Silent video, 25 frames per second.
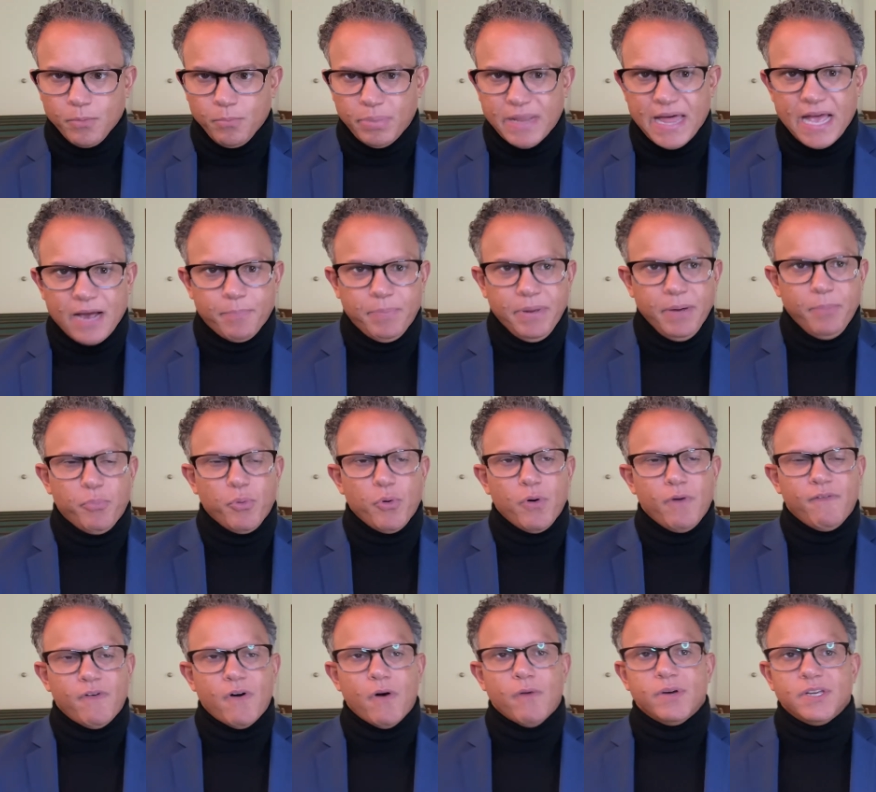Black people have
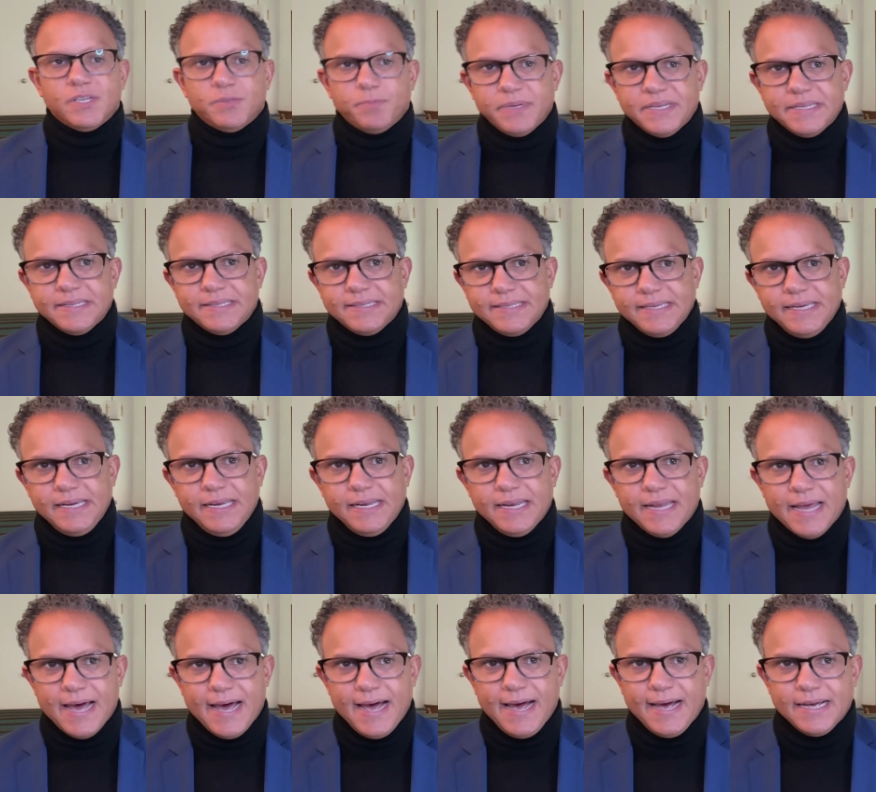always been seen
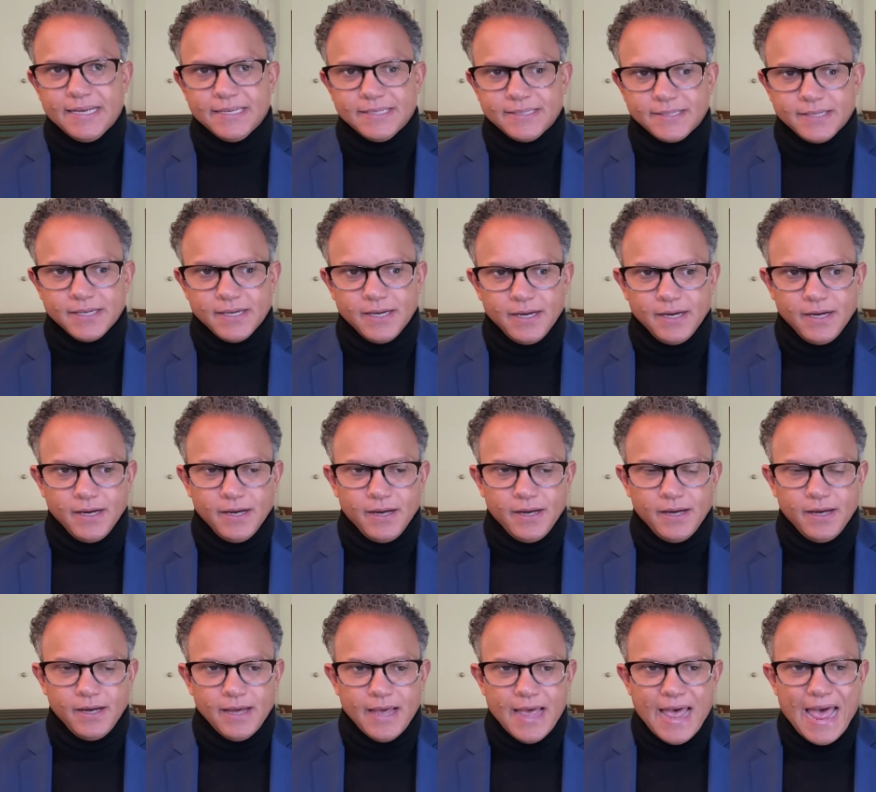as
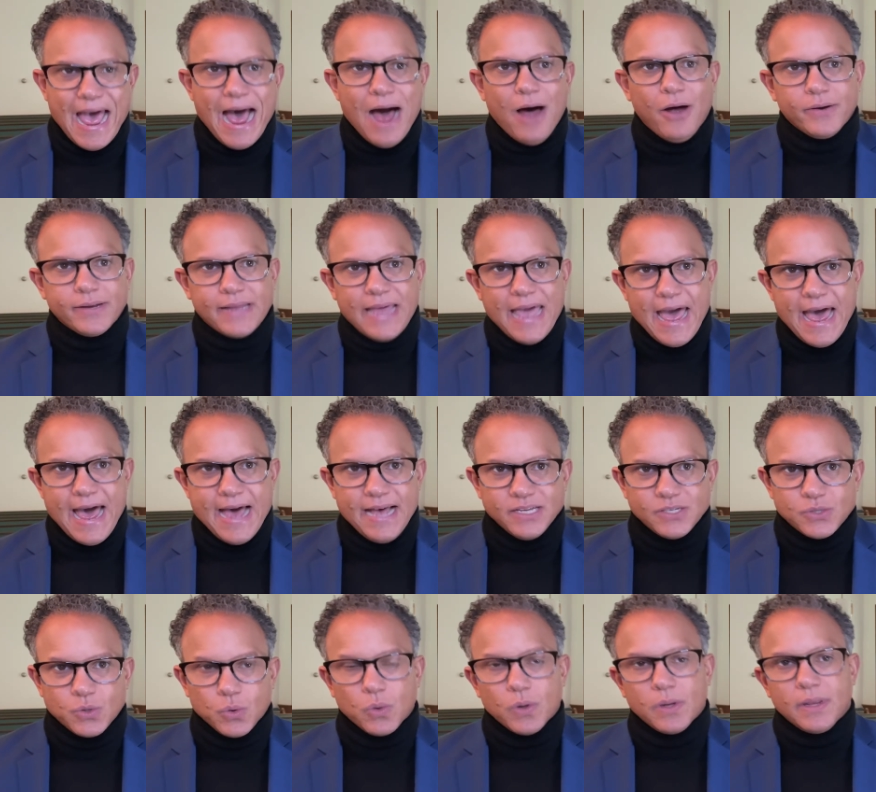outcast
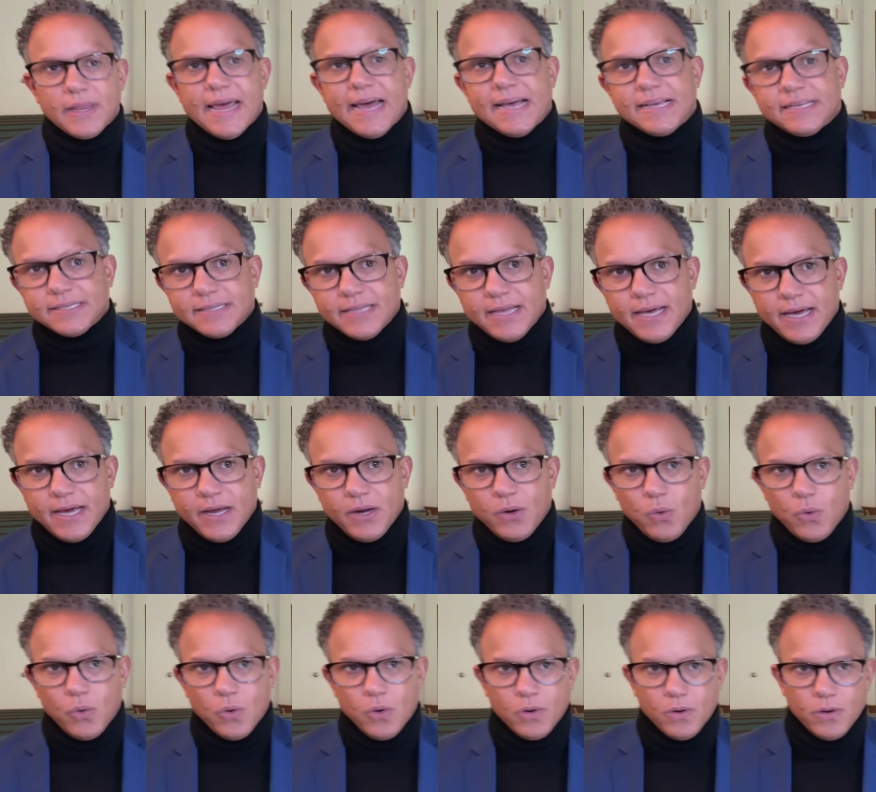or less than,
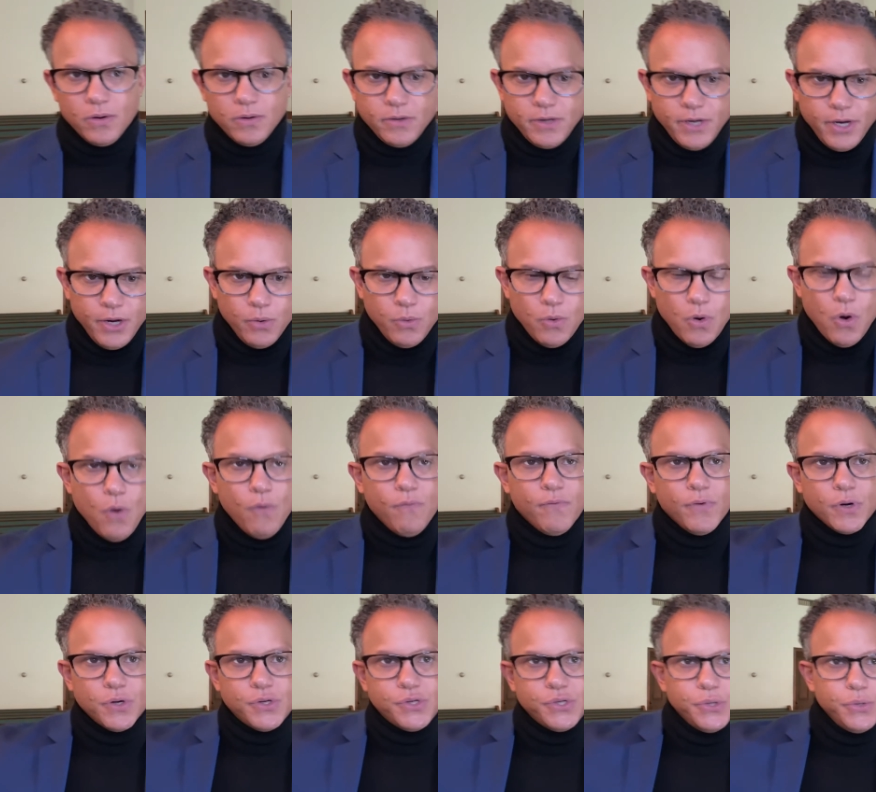or, you know,
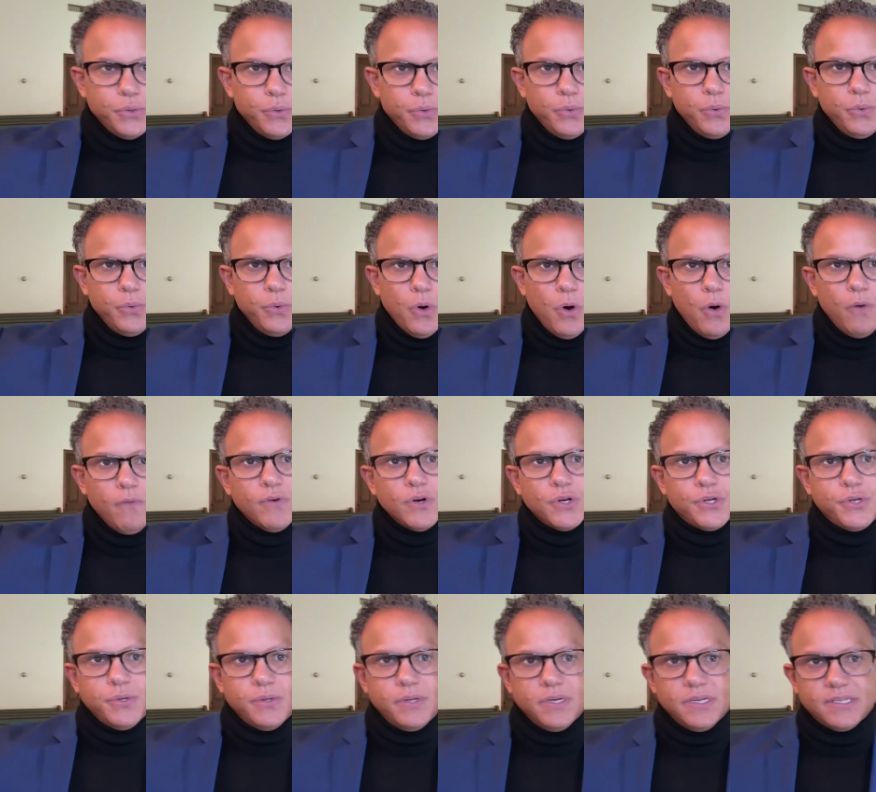over to, over
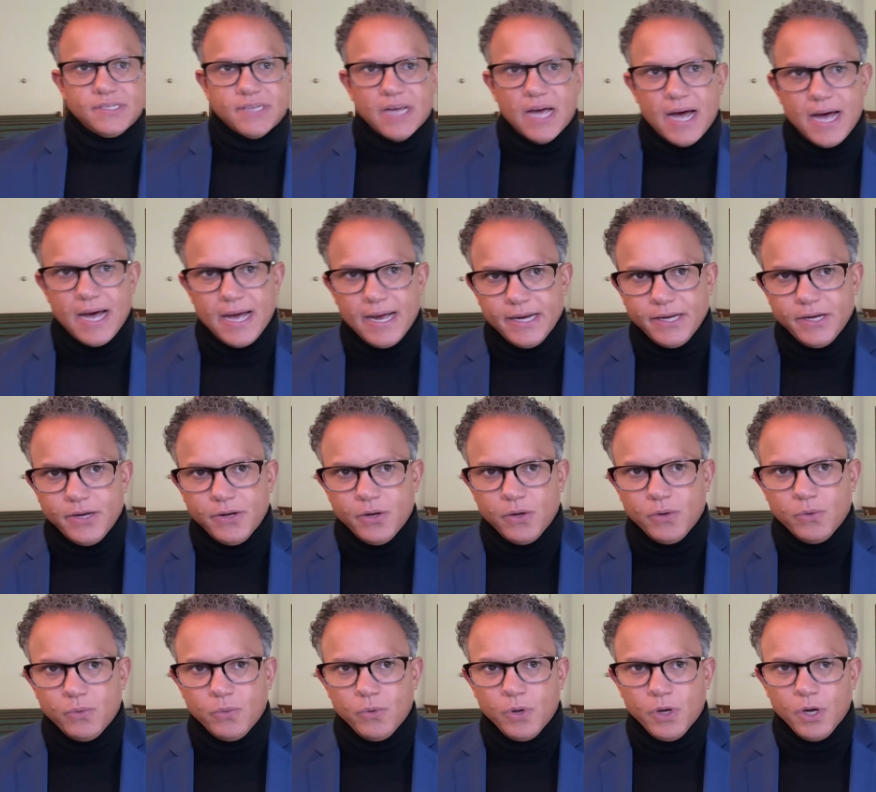to the side. You
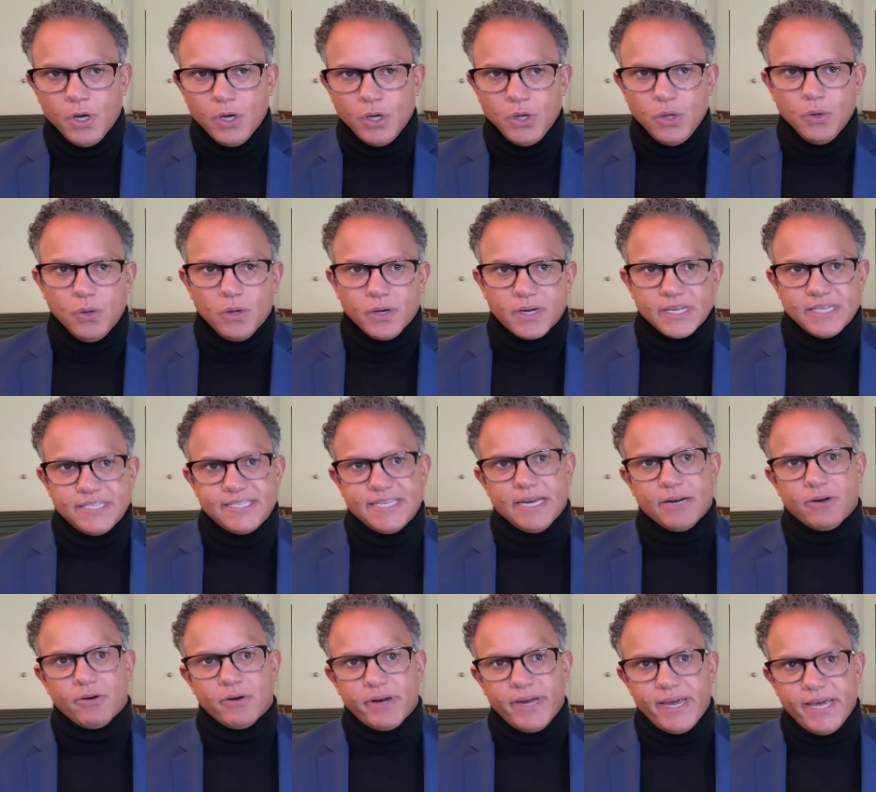know, you look at
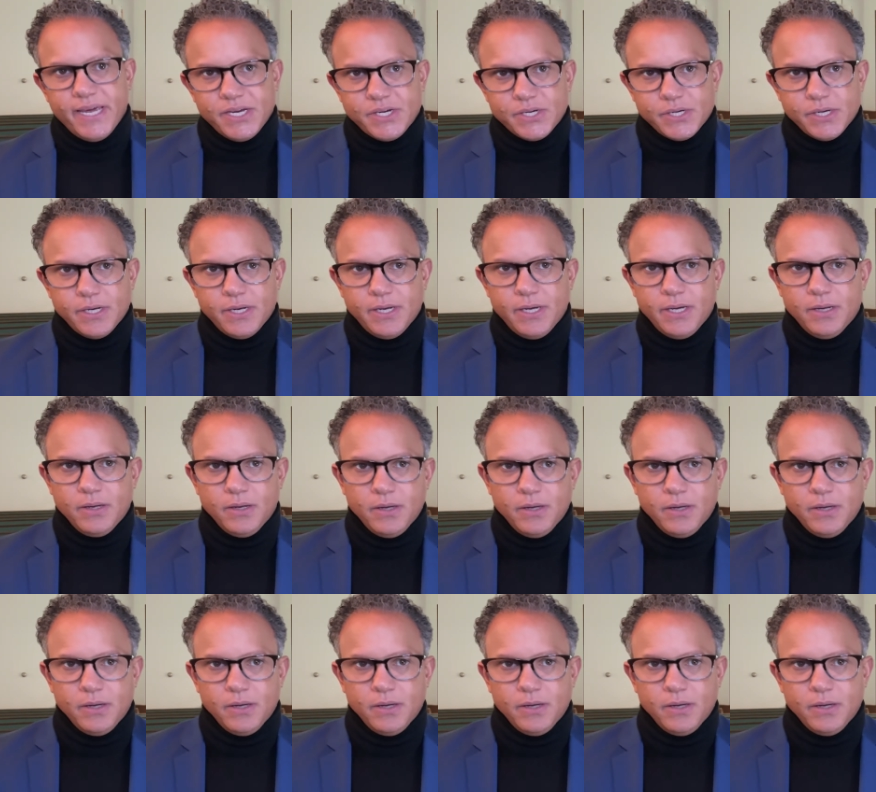segregation and,